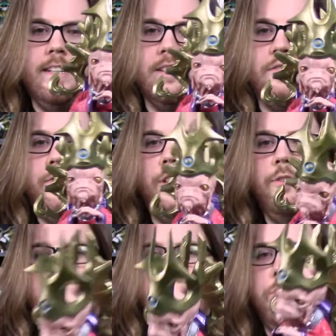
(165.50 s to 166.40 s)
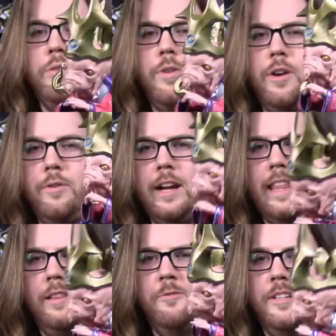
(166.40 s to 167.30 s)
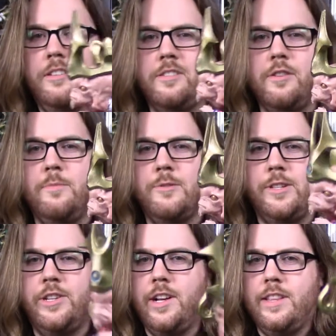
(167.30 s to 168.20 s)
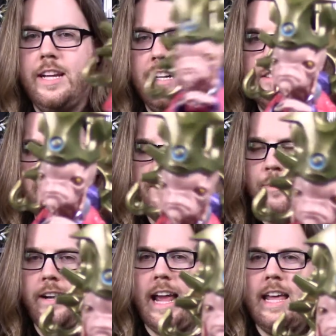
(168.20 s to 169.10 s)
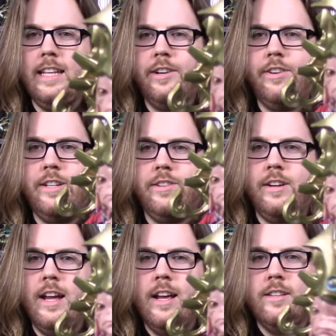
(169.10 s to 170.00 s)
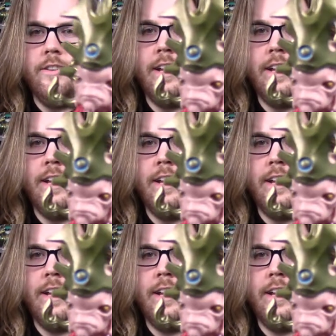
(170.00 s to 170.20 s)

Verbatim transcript: in its floating throne, I would assume is what you call it there, and so it's a weird alien creature. So